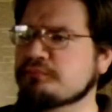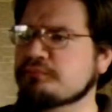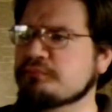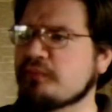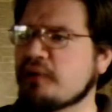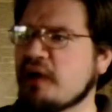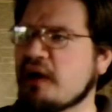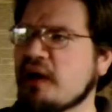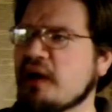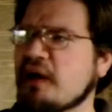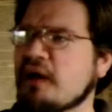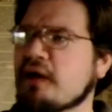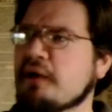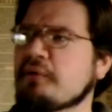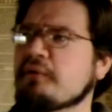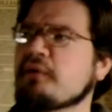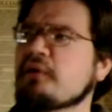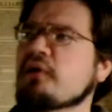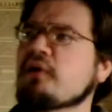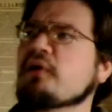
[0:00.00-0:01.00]
uh,
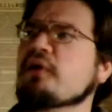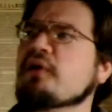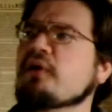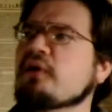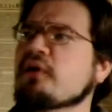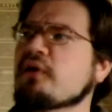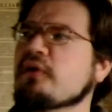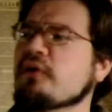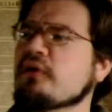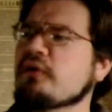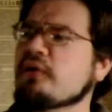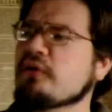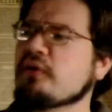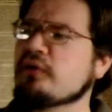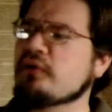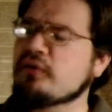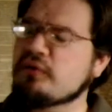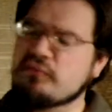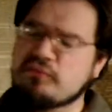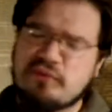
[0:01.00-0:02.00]

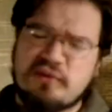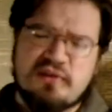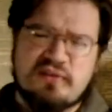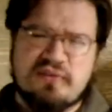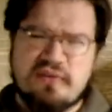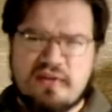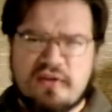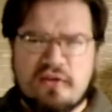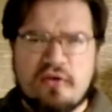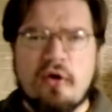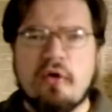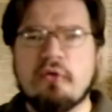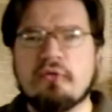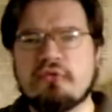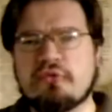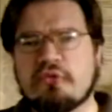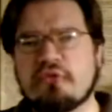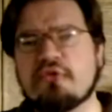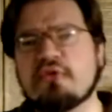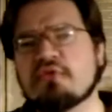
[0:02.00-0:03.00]
the whole
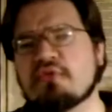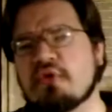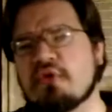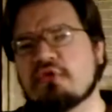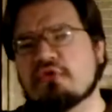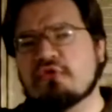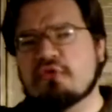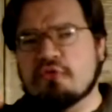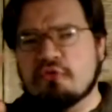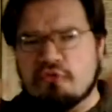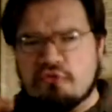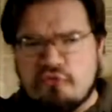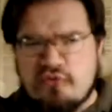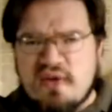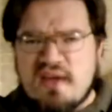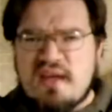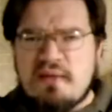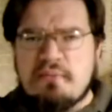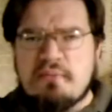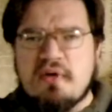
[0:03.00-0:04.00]
universe, your
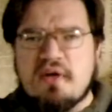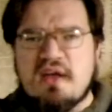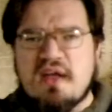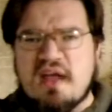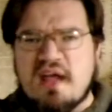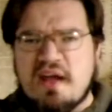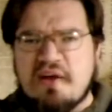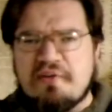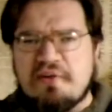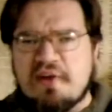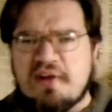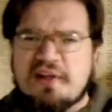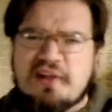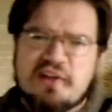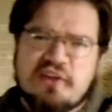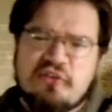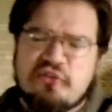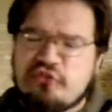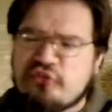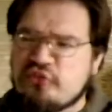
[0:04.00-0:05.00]
dream area,
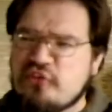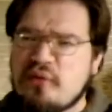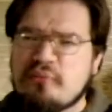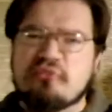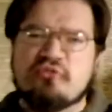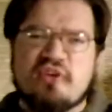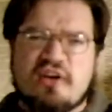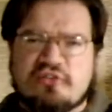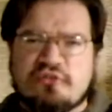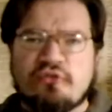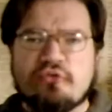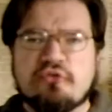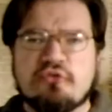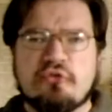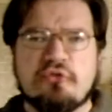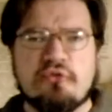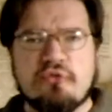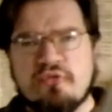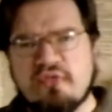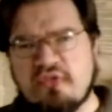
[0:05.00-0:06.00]
is subject
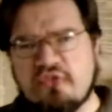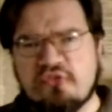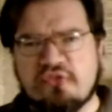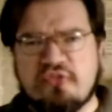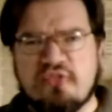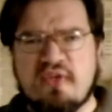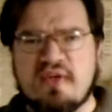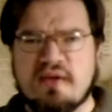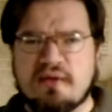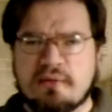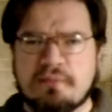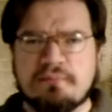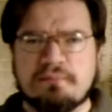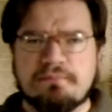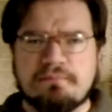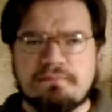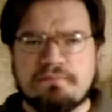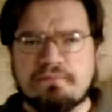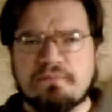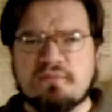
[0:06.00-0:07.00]
to this thing.
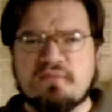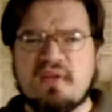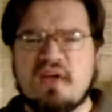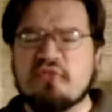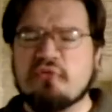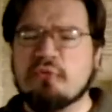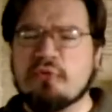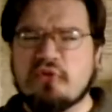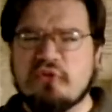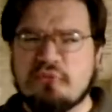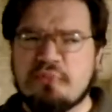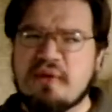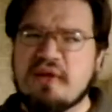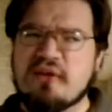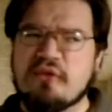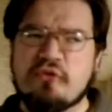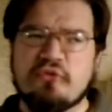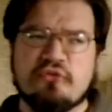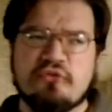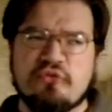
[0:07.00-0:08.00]
That's when it's being
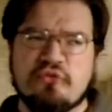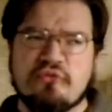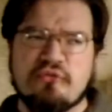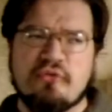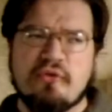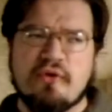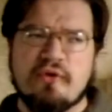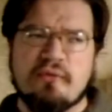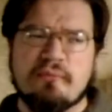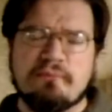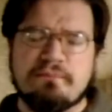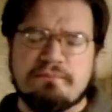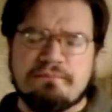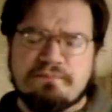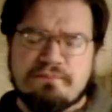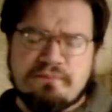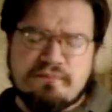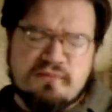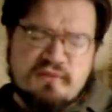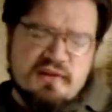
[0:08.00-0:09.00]
used as a foil.
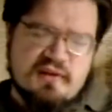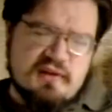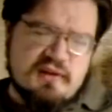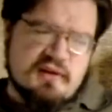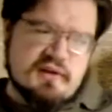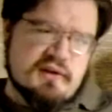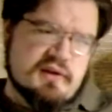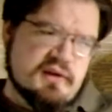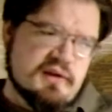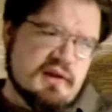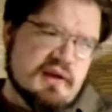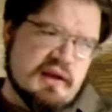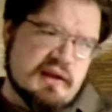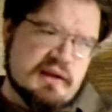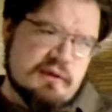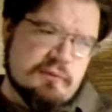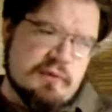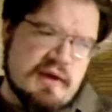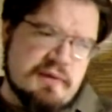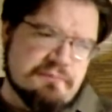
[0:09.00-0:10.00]

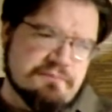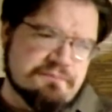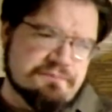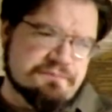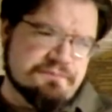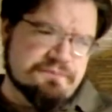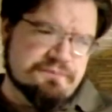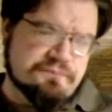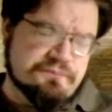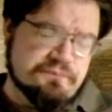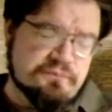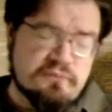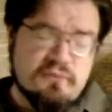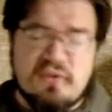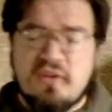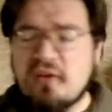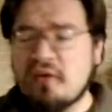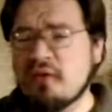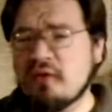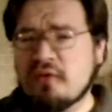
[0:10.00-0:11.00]
Anyway,
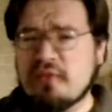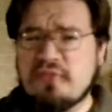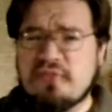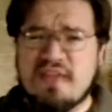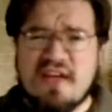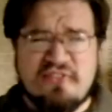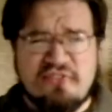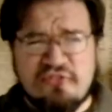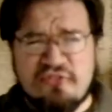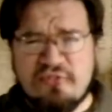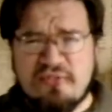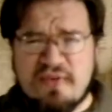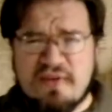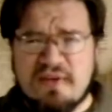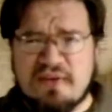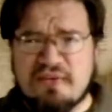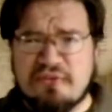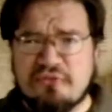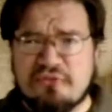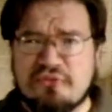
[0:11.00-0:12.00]
that's
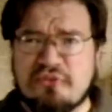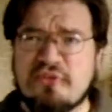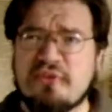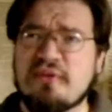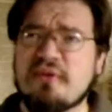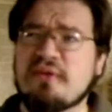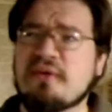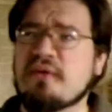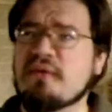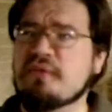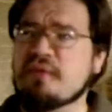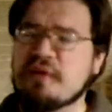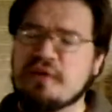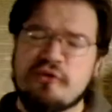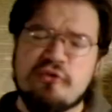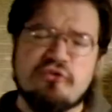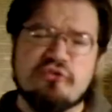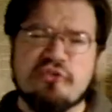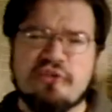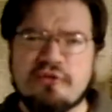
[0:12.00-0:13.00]
things. They're
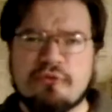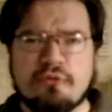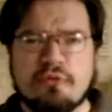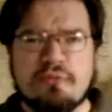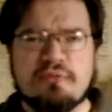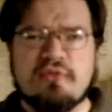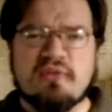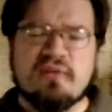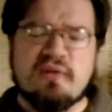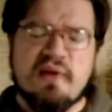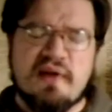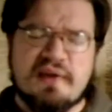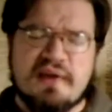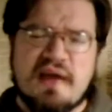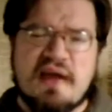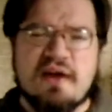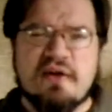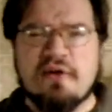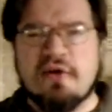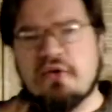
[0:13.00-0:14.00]
usually grouped in like
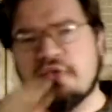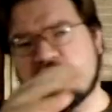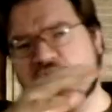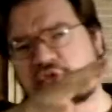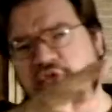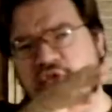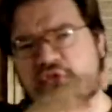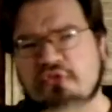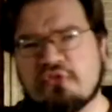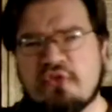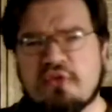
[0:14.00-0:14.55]
areas, as I said